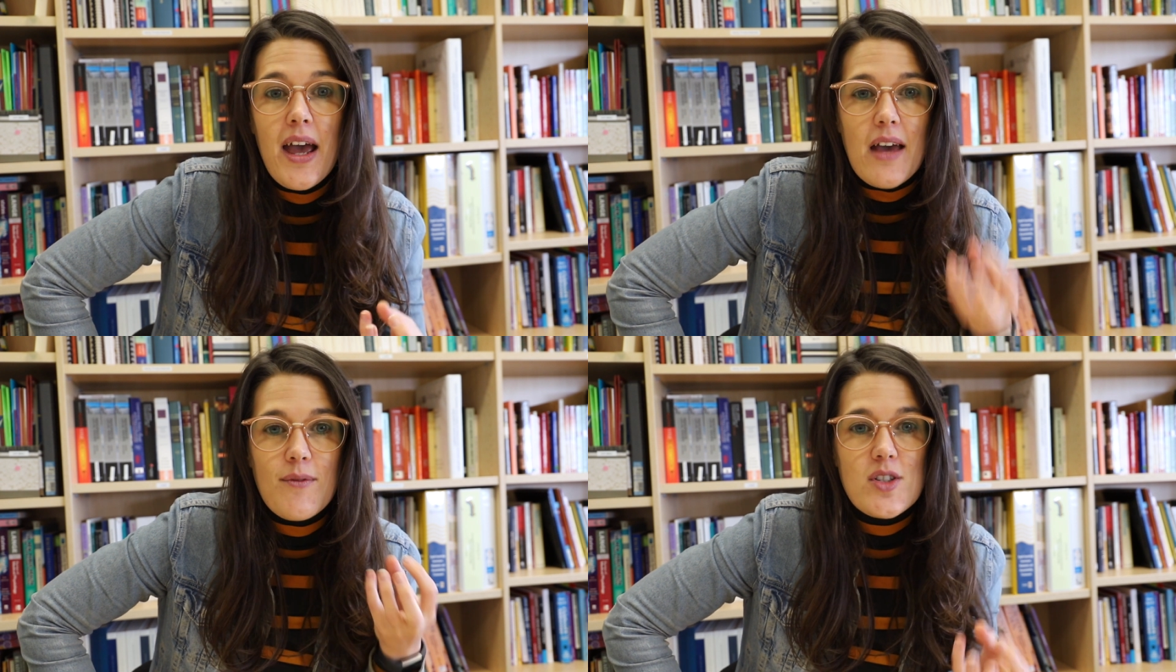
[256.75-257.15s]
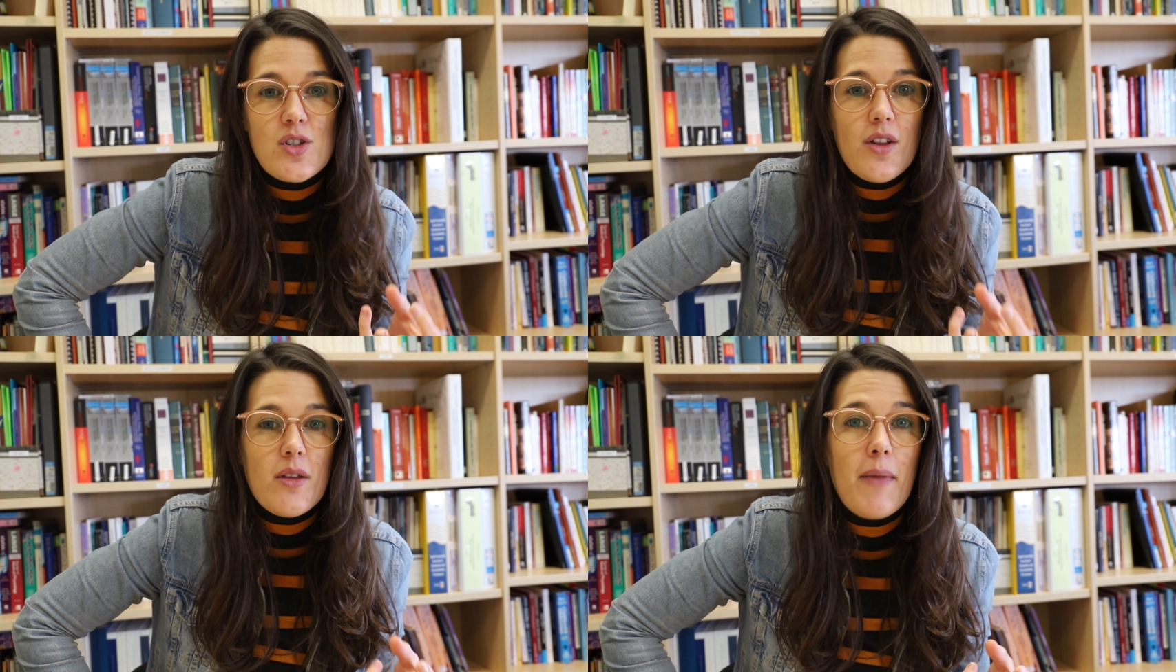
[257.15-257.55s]
If it's
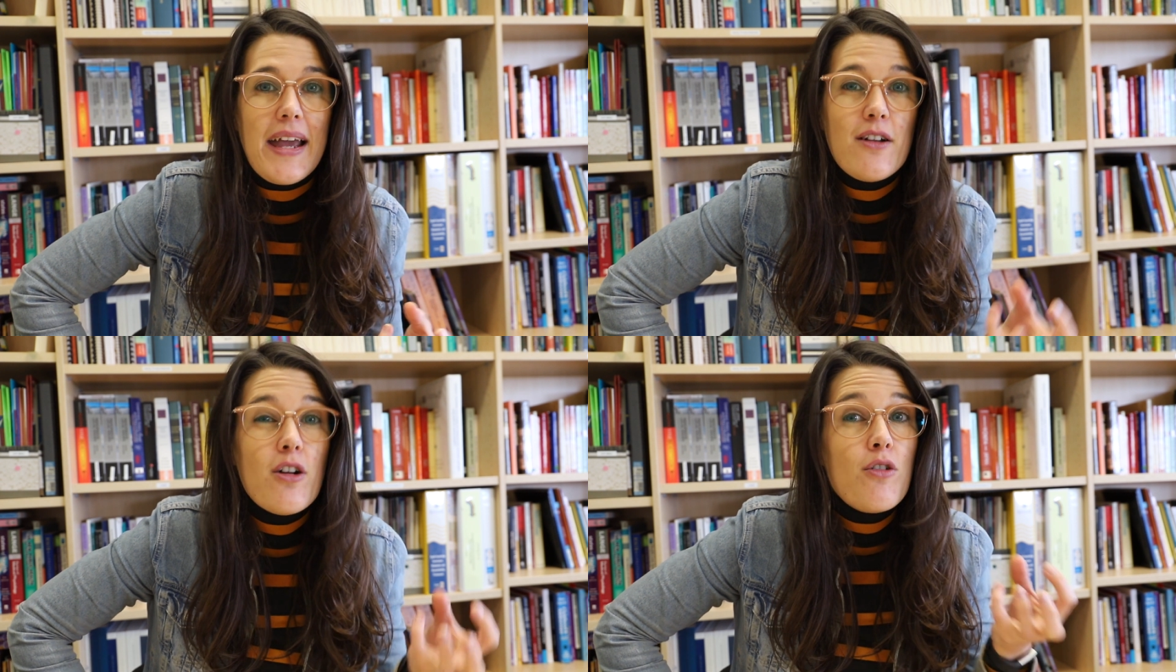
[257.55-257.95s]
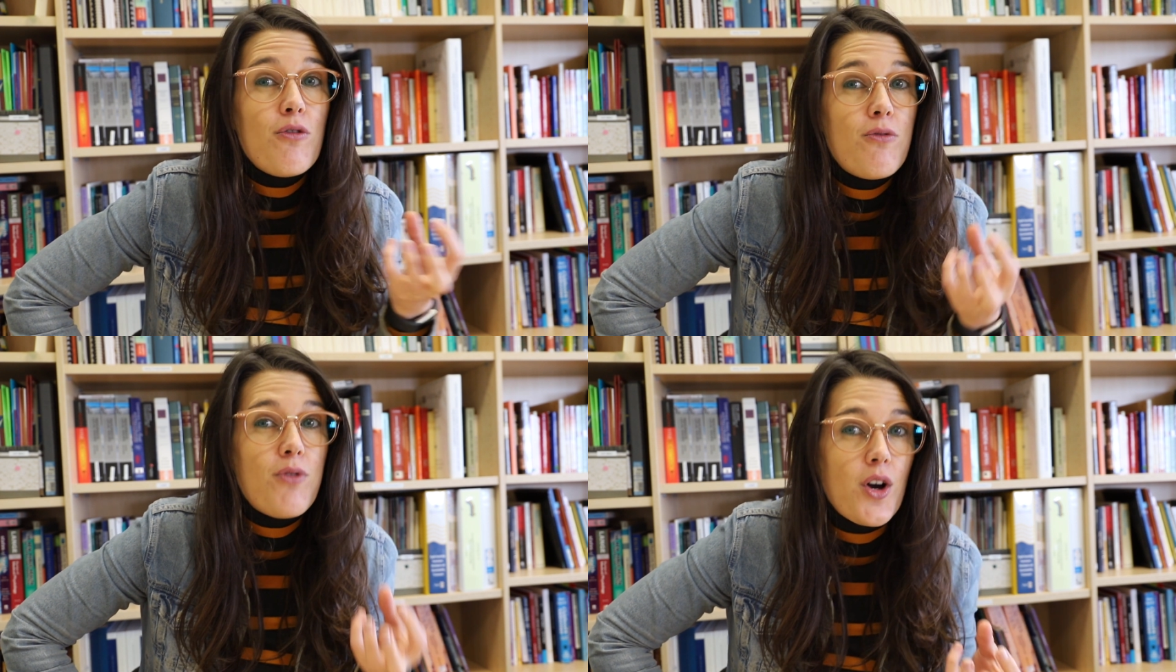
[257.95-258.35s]
not the main
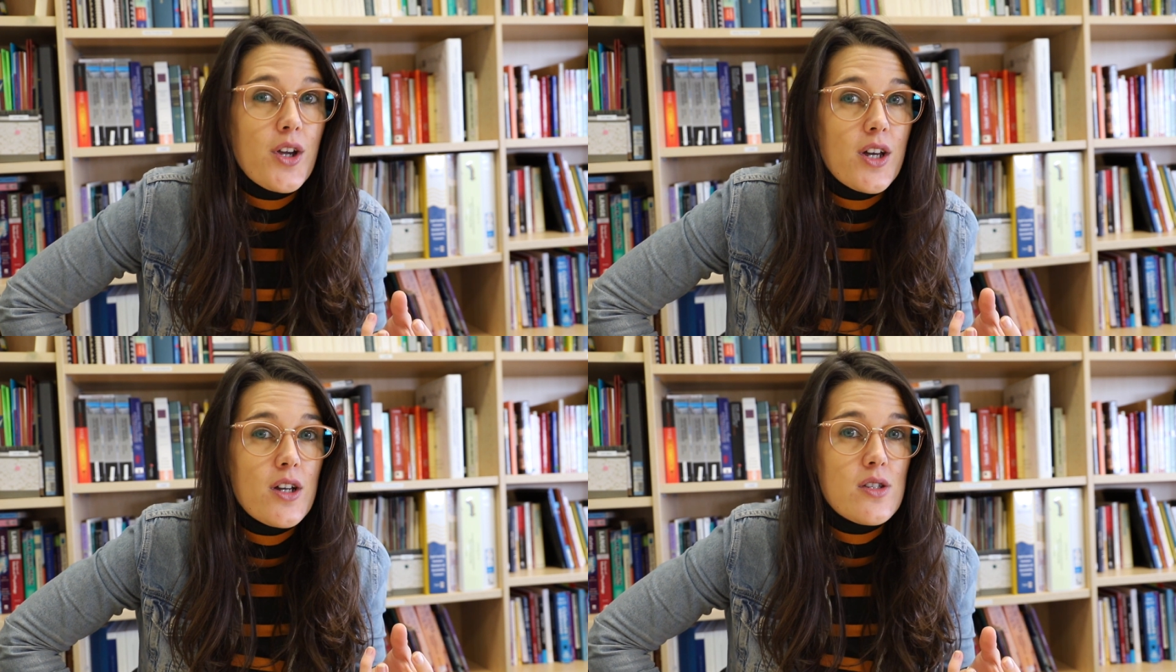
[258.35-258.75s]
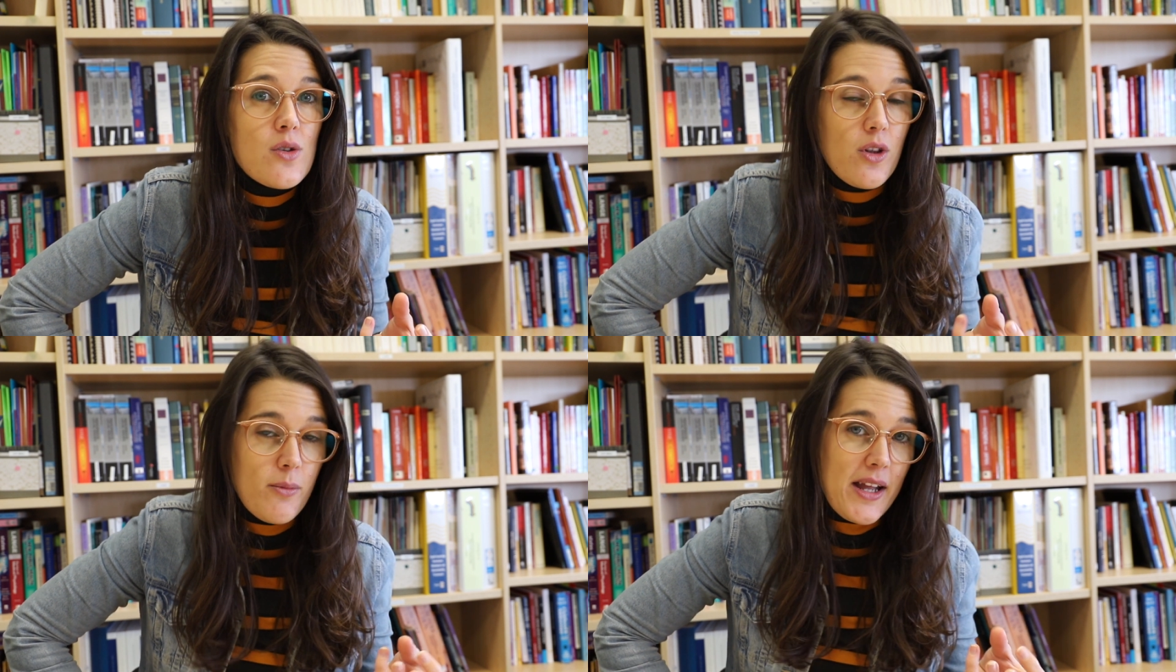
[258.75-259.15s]
focus
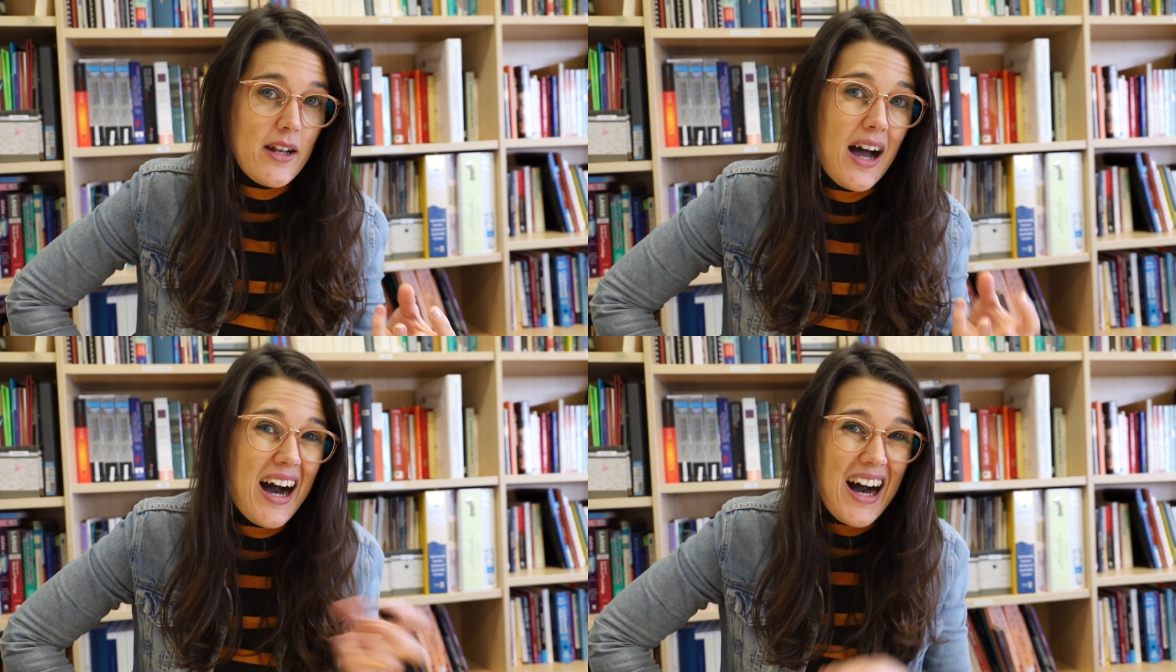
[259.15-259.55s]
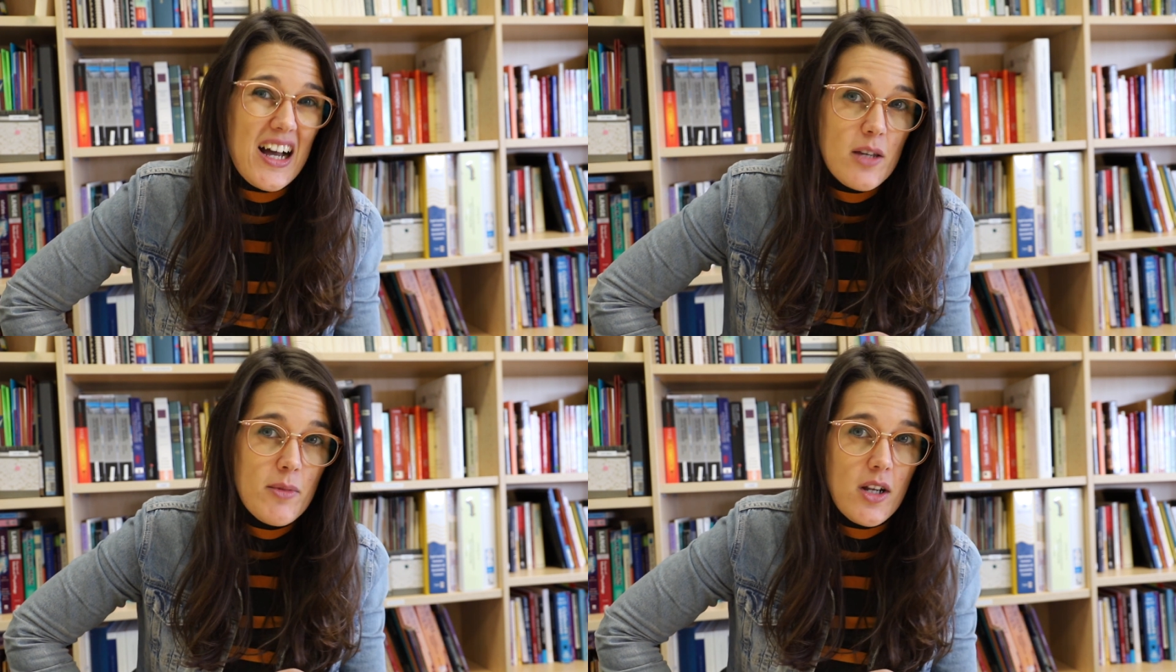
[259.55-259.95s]
or the main
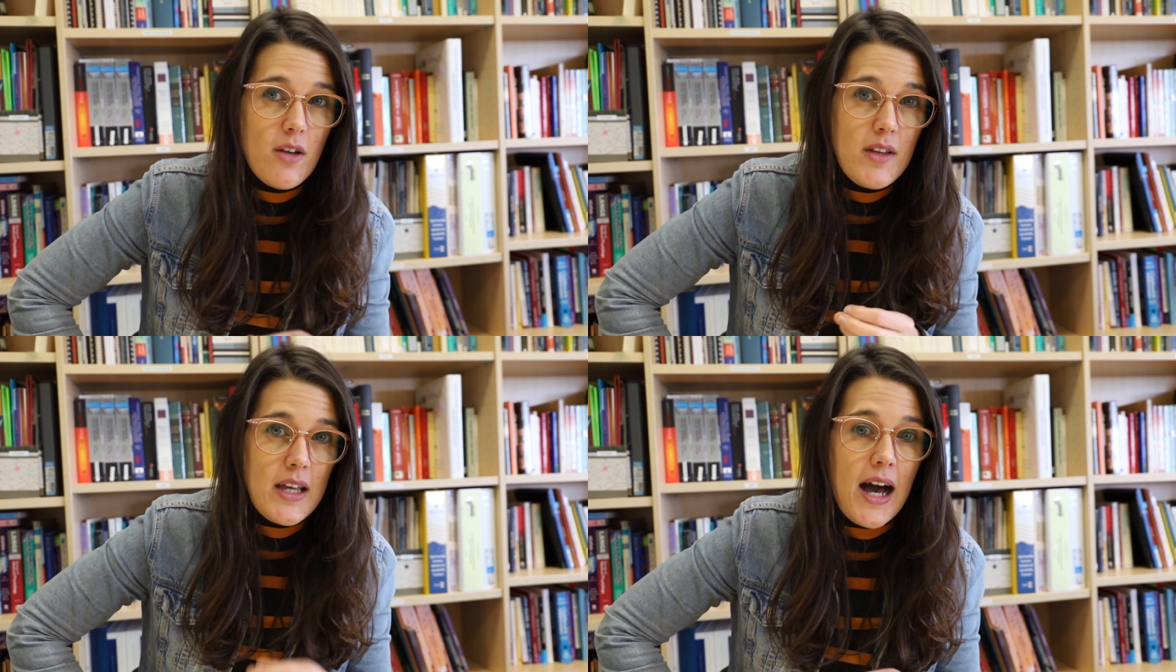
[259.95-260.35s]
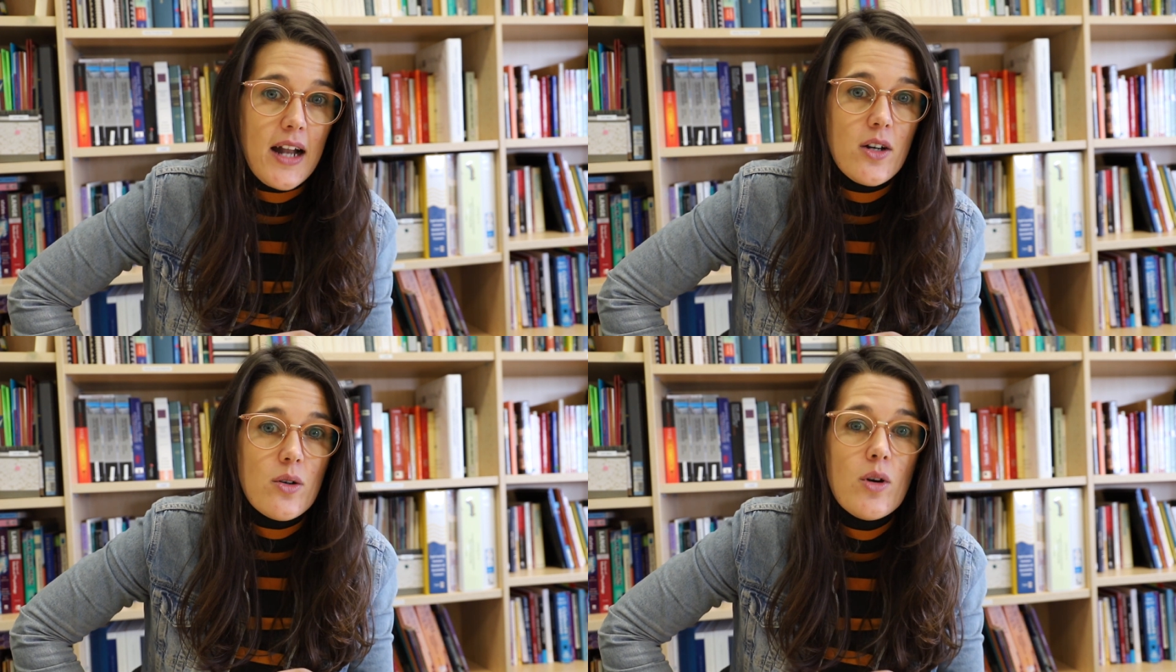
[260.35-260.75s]
argument of the
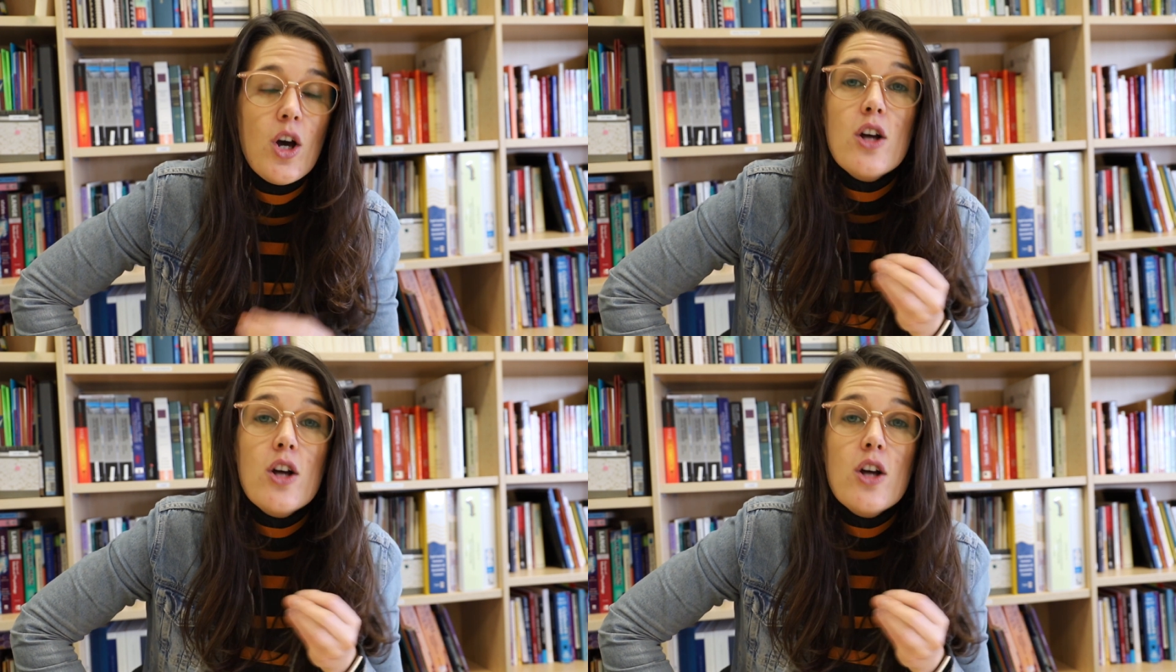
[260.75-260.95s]
article,